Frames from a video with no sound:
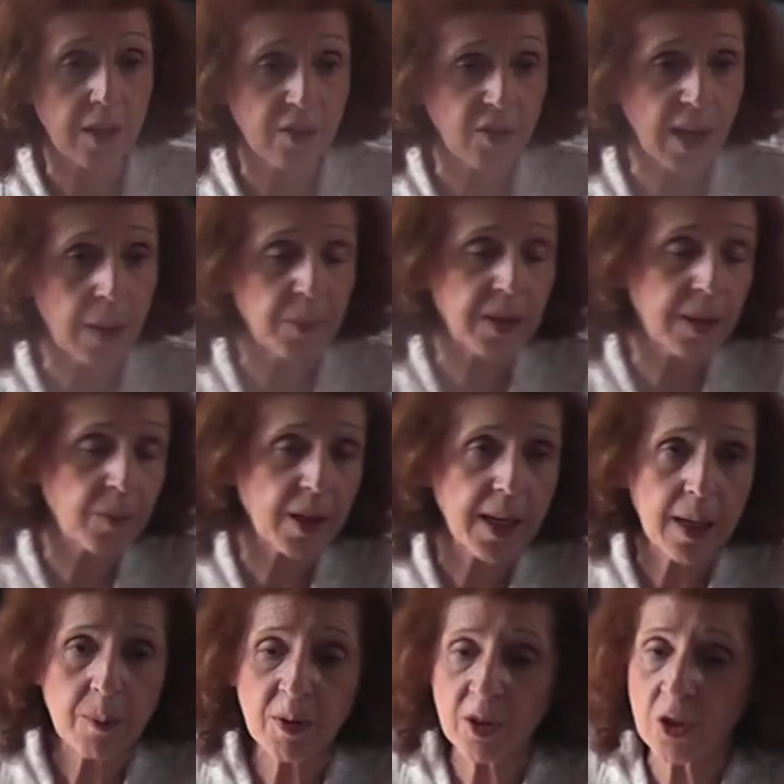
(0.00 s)
The Talmidim
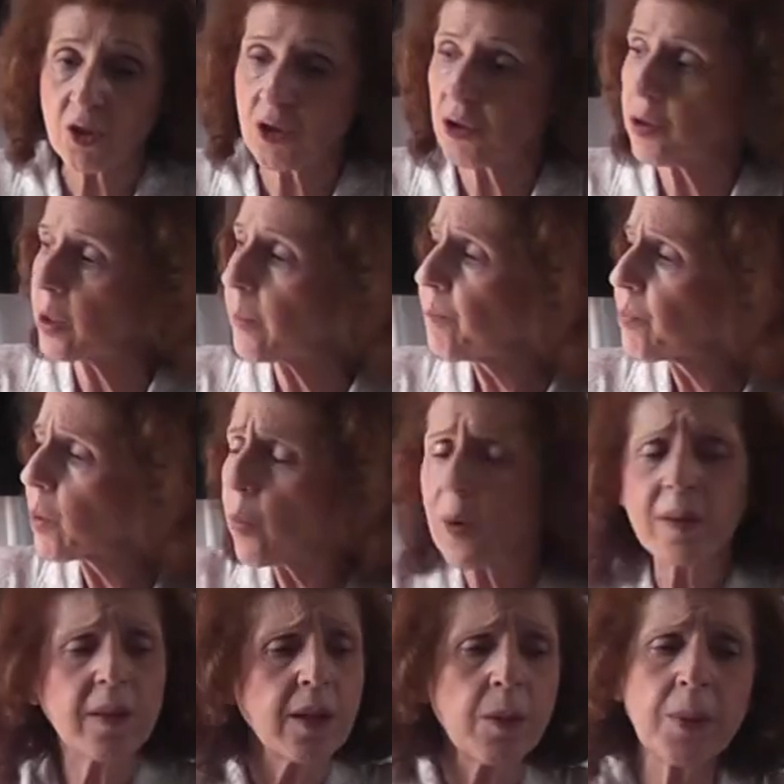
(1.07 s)
came to Yeshua.
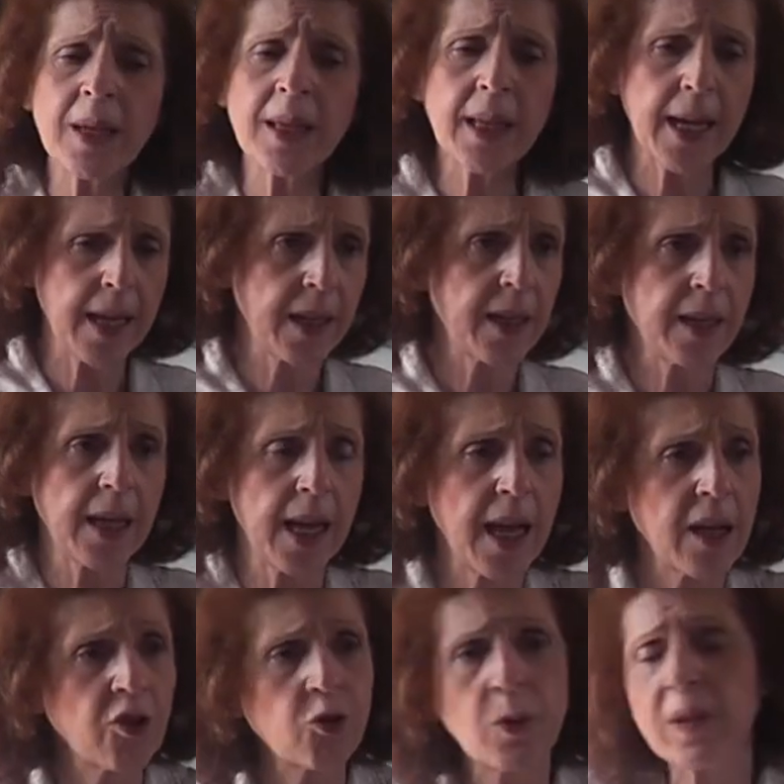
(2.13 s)
What's going to be the end of the
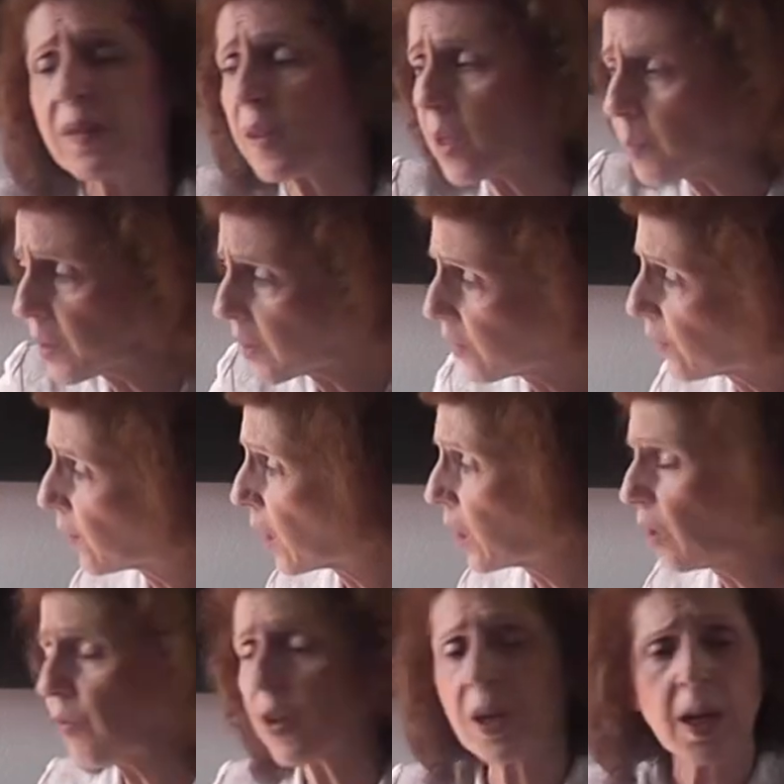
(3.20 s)
age? What's going to be the
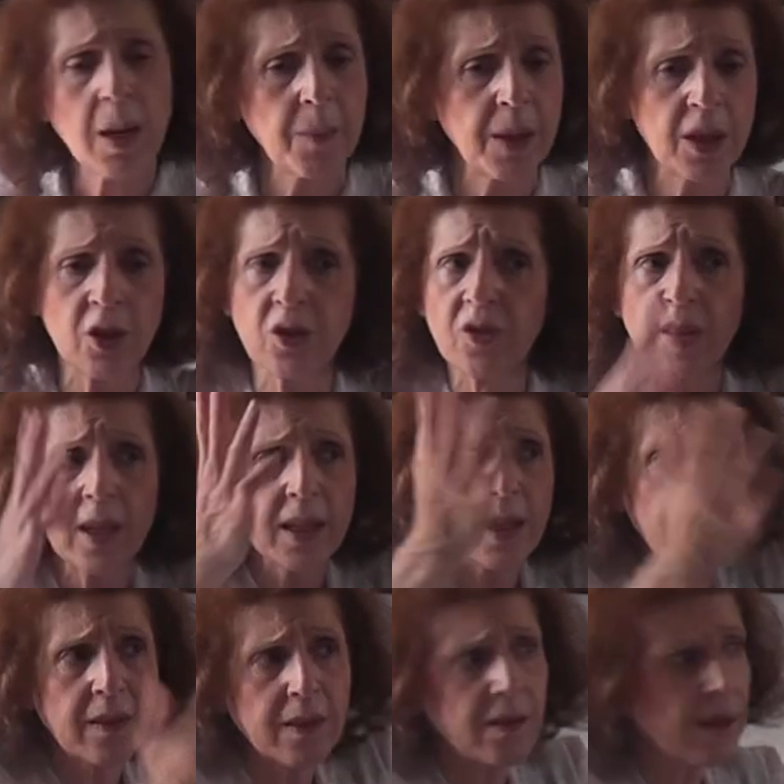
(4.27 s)
sign of your coming? You're telling us the